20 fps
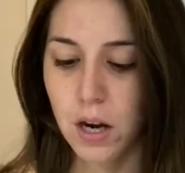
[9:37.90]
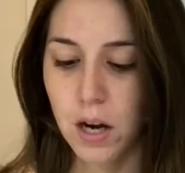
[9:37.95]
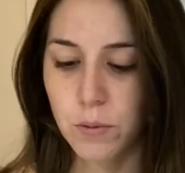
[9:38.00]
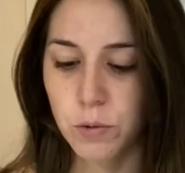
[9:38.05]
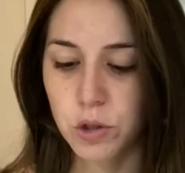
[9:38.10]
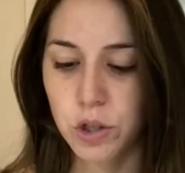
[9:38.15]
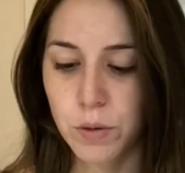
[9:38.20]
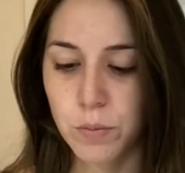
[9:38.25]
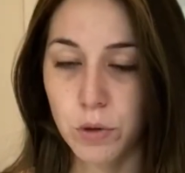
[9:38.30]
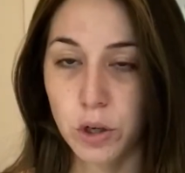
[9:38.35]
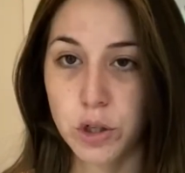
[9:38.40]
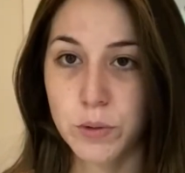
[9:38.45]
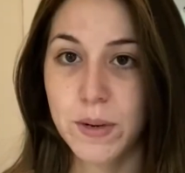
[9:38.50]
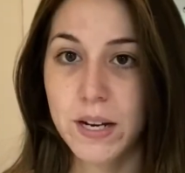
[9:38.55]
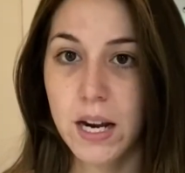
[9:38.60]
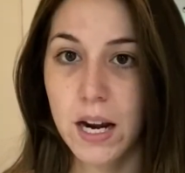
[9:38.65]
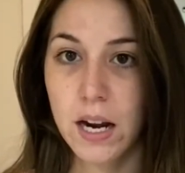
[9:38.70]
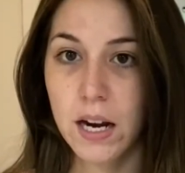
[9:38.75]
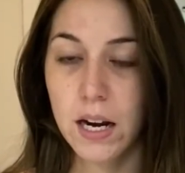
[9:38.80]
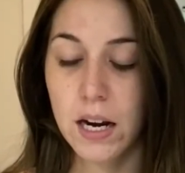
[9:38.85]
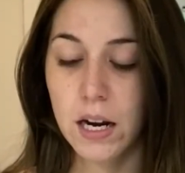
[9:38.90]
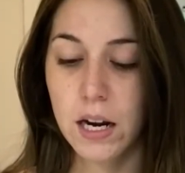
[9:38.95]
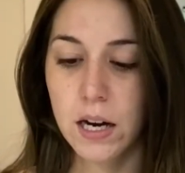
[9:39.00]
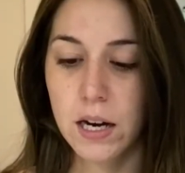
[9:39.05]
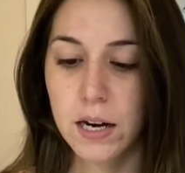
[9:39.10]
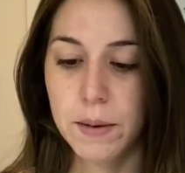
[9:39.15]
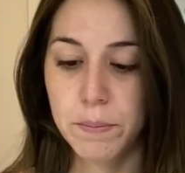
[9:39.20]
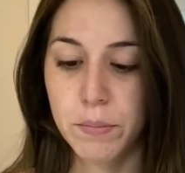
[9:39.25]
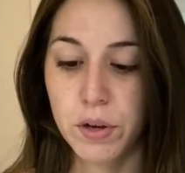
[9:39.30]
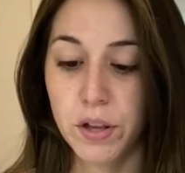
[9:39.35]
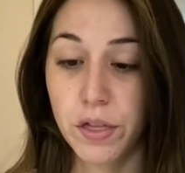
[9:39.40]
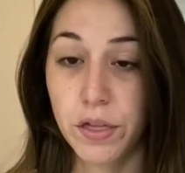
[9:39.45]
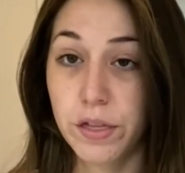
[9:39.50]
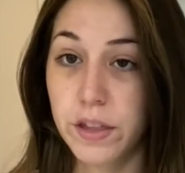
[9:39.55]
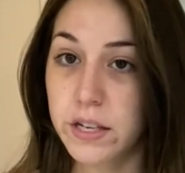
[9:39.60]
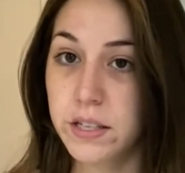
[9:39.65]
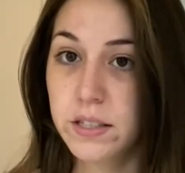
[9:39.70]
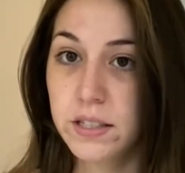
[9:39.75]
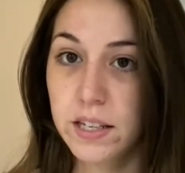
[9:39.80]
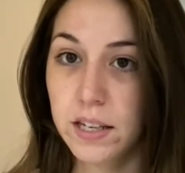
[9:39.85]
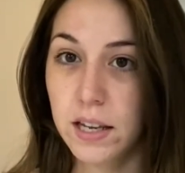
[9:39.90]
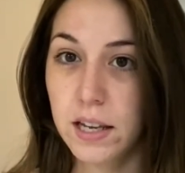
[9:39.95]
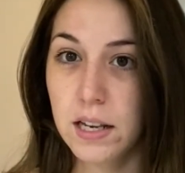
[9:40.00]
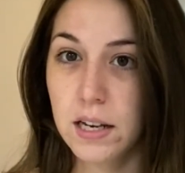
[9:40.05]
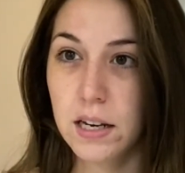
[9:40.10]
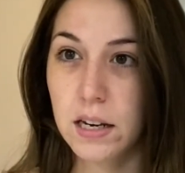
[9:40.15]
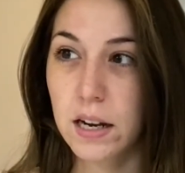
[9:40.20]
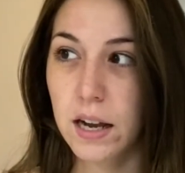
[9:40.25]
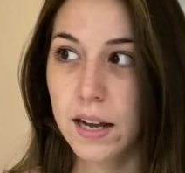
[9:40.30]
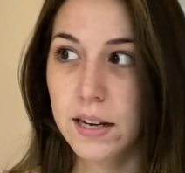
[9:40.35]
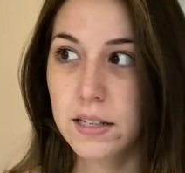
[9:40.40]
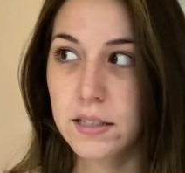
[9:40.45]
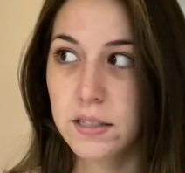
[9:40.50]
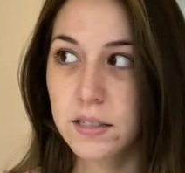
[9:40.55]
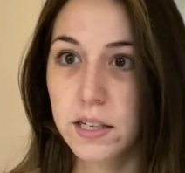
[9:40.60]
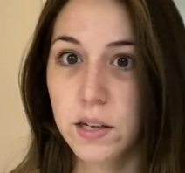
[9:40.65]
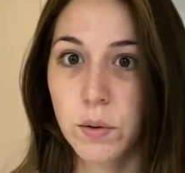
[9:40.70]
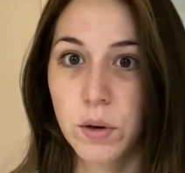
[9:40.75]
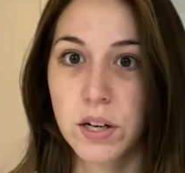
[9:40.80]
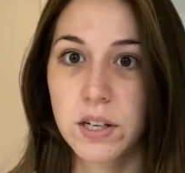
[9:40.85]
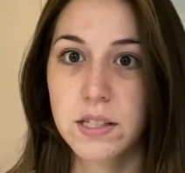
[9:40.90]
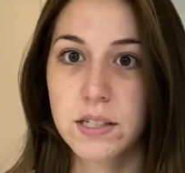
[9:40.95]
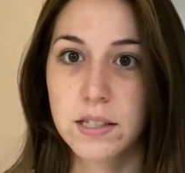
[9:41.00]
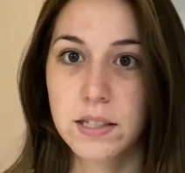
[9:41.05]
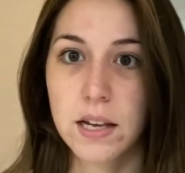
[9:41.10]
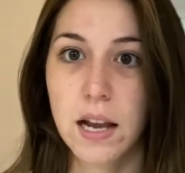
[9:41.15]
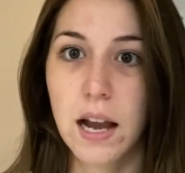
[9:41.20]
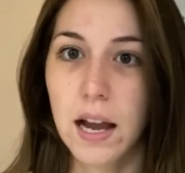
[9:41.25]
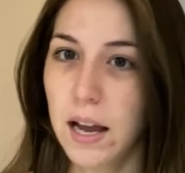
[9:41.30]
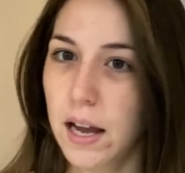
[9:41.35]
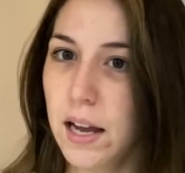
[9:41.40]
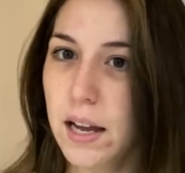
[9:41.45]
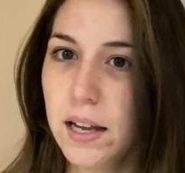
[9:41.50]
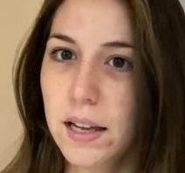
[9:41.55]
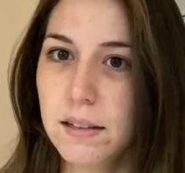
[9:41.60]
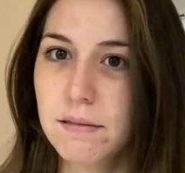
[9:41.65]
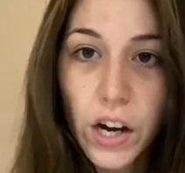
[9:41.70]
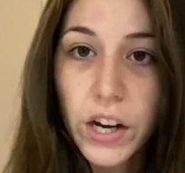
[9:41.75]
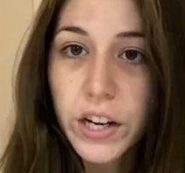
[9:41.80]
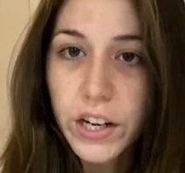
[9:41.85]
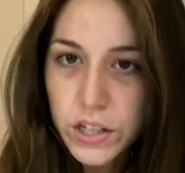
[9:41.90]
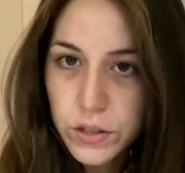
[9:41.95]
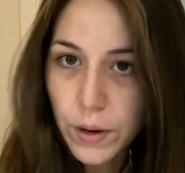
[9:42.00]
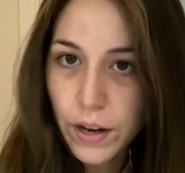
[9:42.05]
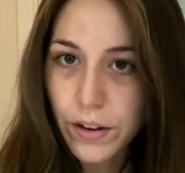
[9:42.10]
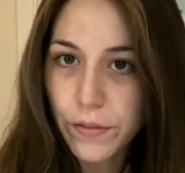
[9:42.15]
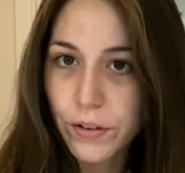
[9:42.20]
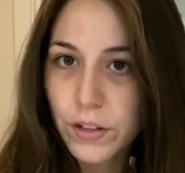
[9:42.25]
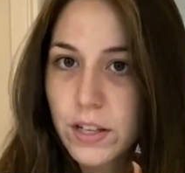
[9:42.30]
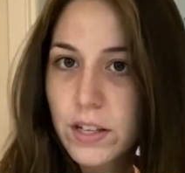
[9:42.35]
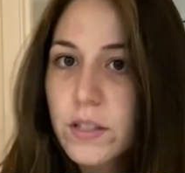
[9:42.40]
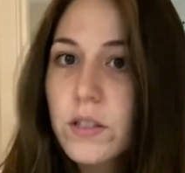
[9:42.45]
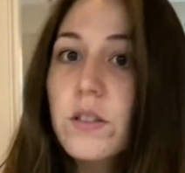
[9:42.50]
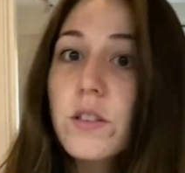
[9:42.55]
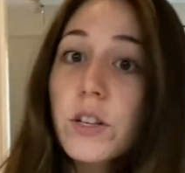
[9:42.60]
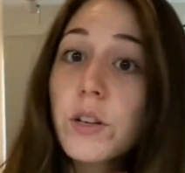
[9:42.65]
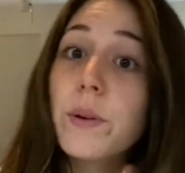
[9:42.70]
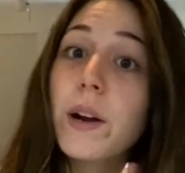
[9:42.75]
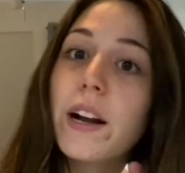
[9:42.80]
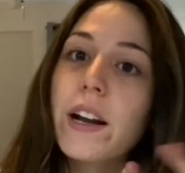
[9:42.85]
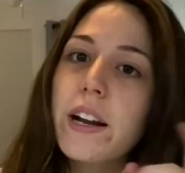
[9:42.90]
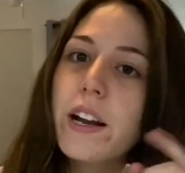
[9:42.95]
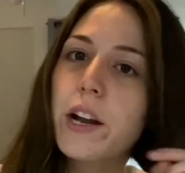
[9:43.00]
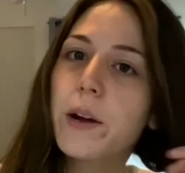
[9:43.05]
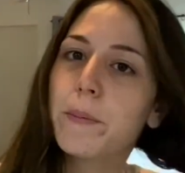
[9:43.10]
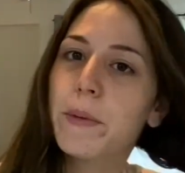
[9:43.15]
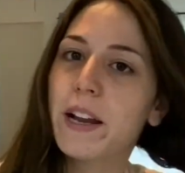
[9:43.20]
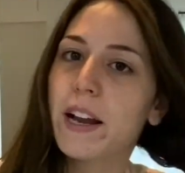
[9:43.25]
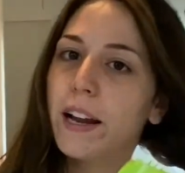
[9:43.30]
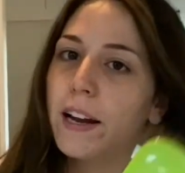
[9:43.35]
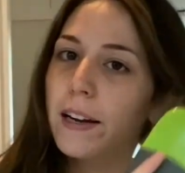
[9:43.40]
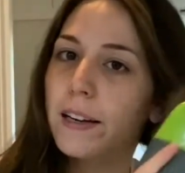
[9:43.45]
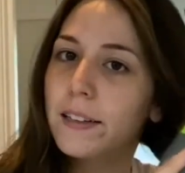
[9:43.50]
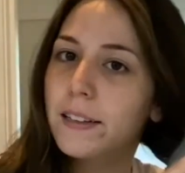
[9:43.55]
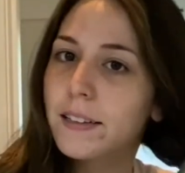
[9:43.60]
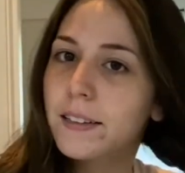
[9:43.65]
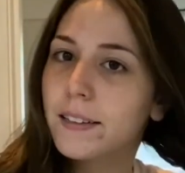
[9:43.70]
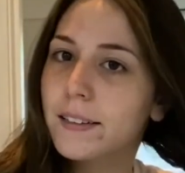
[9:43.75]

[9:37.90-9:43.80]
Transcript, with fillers: I'm just gonna brush my hair and put this in and kind of see where it's at. Are you guys ready for this? You ready to hear my hair?